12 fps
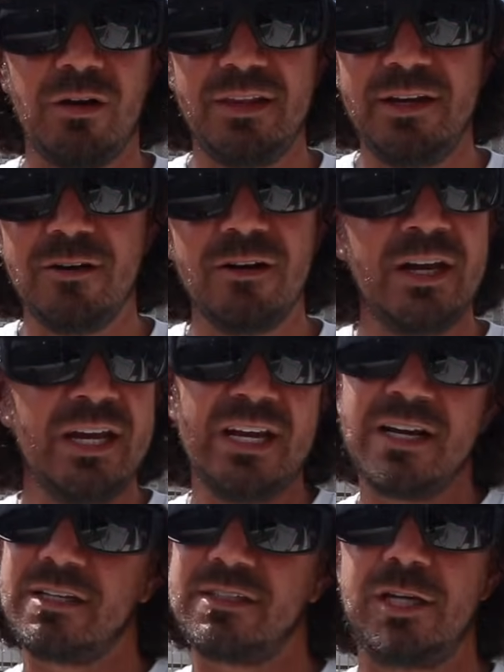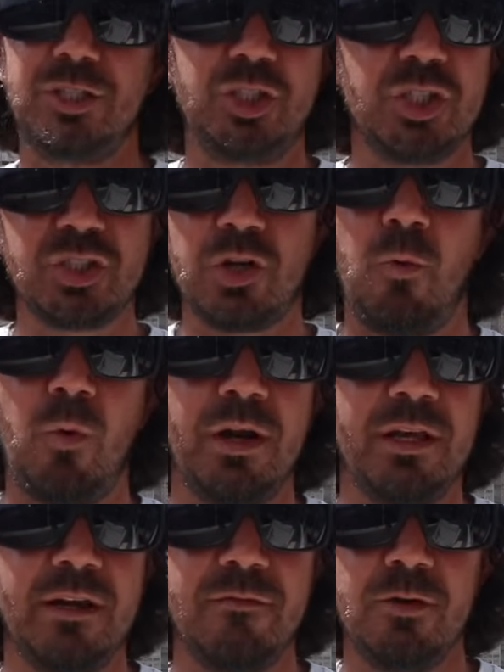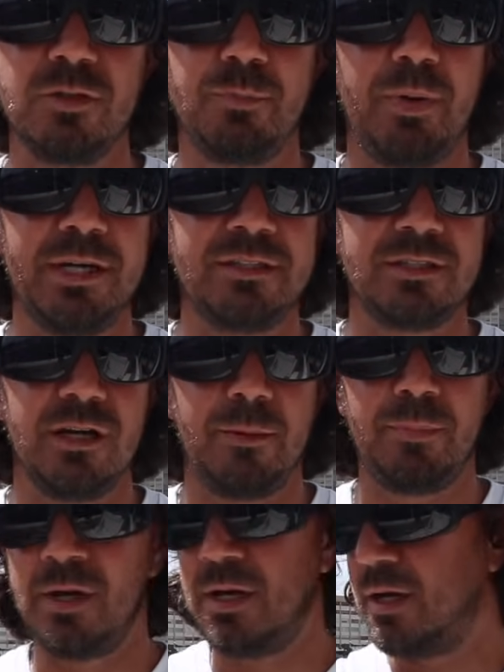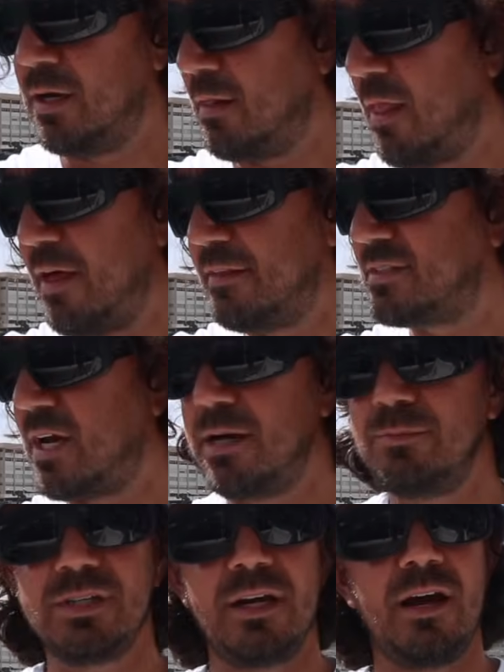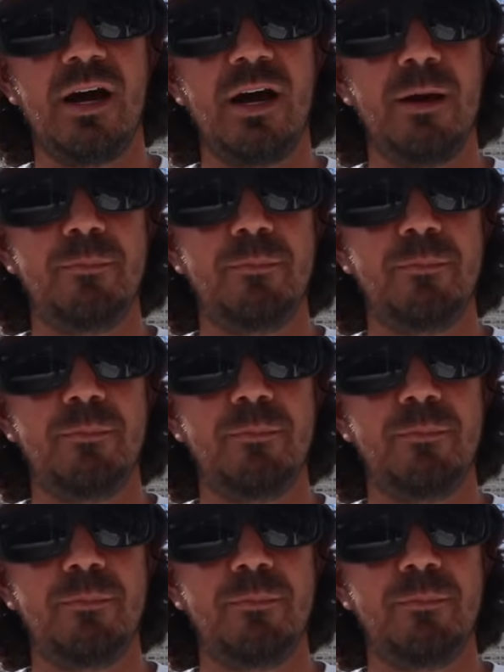leader because I just don't want to give those bites up. A lot of the times I got